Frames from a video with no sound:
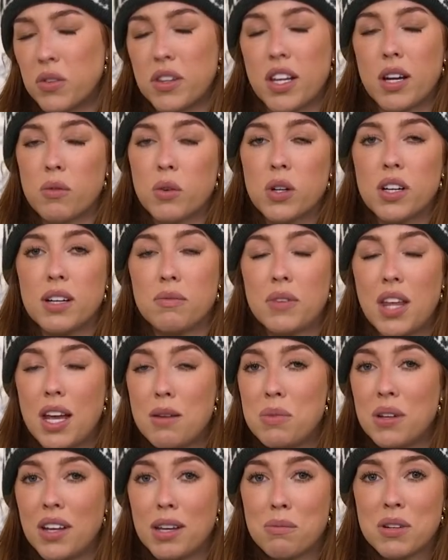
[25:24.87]

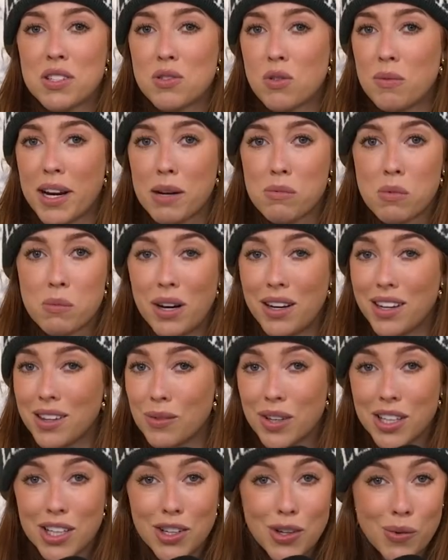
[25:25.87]
they'd be like, bitch, we're making more money
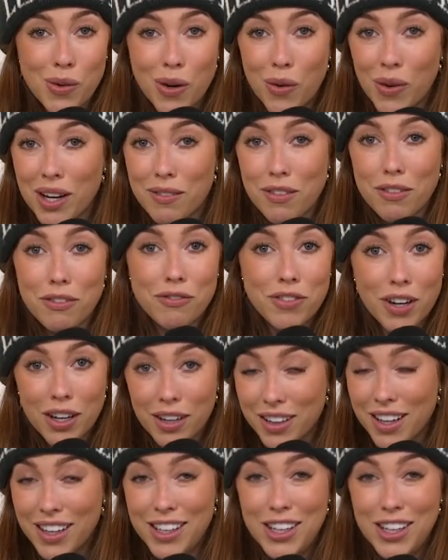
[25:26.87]
than you. We don't give a fuck.